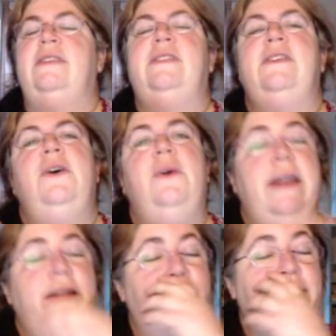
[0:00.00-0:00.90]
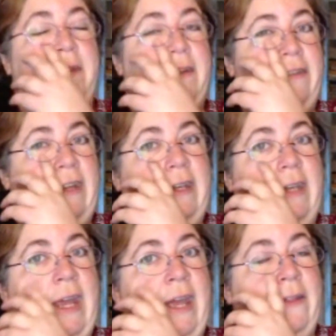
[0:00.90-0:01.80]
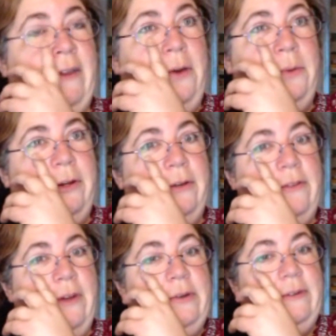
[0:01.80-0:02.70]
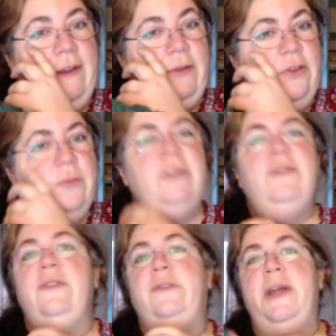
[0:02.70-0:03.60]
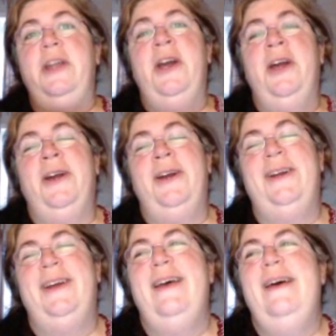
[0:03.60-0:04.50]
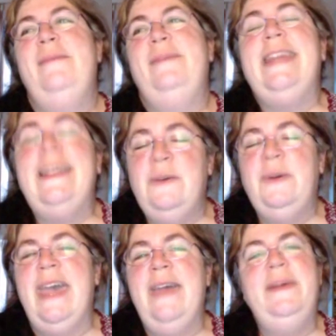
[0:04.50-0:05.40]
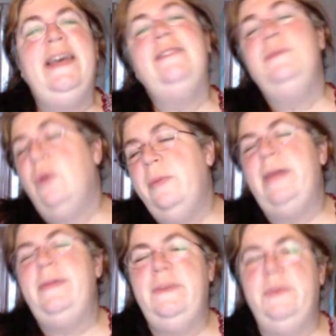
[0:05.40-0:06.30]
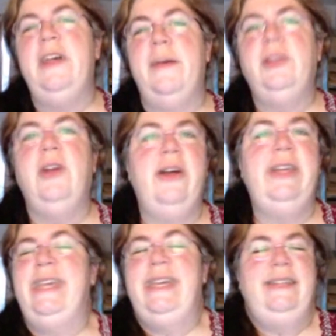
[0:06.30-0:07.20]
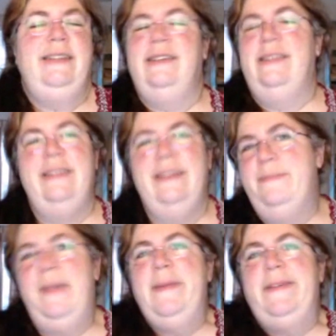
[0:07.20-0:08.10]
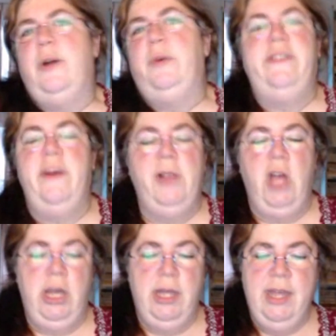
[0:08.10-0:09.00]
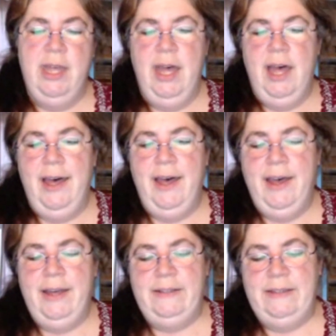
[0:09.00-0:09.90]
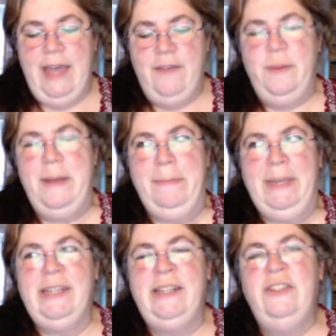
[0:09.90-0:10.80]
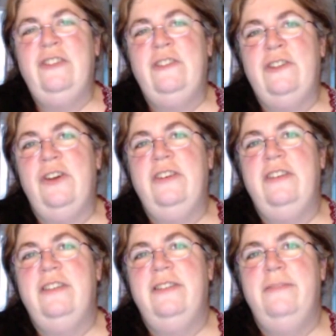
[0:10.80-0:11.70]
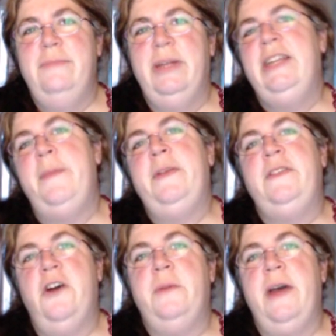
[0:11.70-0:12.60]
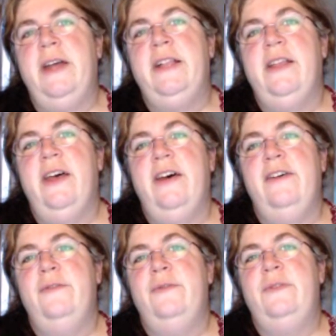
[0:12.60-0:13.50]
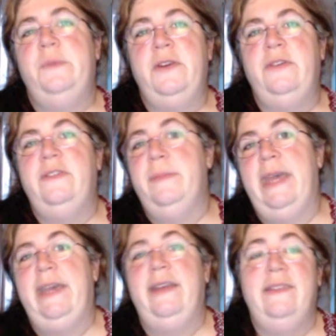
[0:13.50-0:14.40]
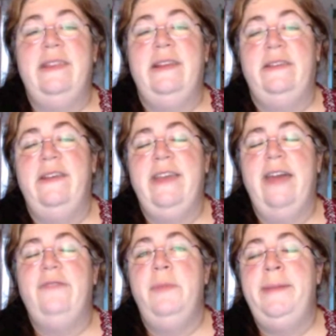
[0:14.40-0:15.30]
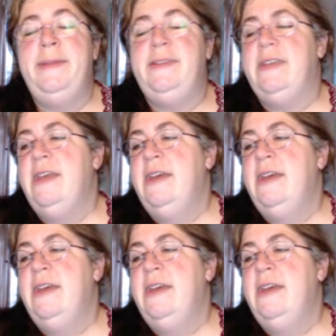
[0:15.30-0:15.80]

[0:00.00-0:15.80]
So I never finished it, and the coworker's daughter is now too big for the sweater. But that's okay, because more babies will come along. Babies always come along. I've been meaning to start building up a stockpile of sweaters and blankets and things like that for babies,